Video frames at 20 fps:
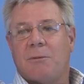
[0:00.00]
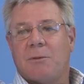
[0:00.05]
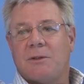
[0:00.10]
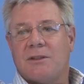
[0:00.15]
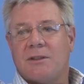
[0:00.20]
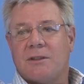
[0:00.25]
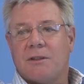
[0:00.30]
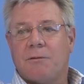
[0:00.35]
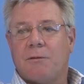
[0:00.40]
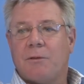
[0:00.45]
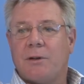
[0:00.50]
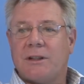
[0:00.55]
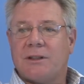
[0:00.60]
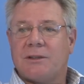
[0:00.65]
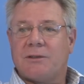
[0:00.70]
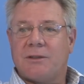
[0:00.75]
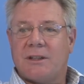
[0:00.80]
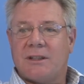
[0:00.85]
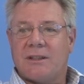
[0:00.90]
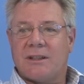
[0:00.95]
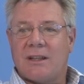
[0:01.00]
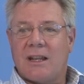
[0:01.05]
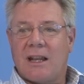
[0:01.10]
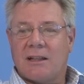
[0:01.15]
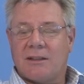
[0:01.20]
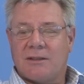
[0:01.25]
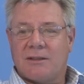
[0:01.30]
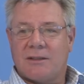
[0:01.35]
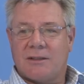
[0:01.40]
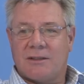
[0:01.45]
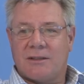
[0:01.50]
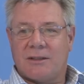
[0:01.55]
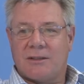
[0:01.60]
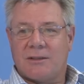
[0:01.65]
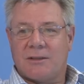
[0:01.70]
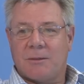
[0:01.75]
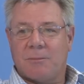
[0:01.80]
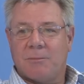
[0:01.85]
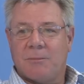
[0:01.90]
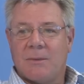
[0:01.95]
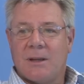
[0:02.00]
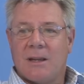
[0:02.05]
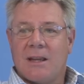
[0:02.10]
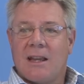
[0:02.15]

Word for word: which is a voice stress analysis system.